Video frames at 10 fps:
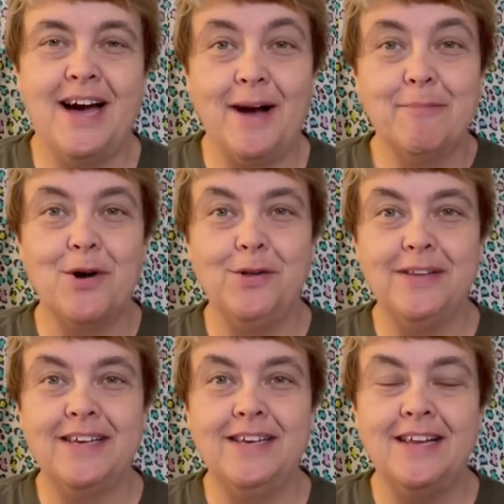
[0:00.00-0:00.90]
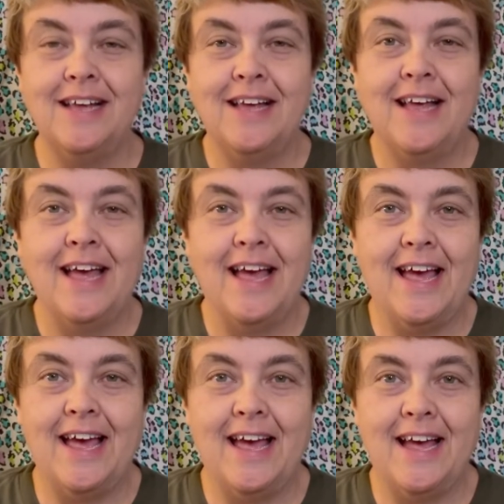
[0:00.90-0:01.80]
I'm Colleen,
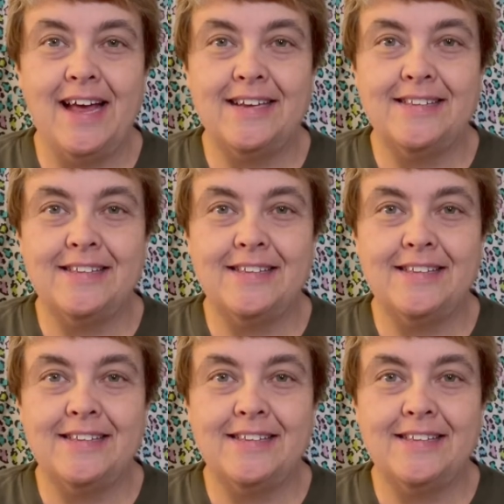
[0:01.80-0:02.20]
and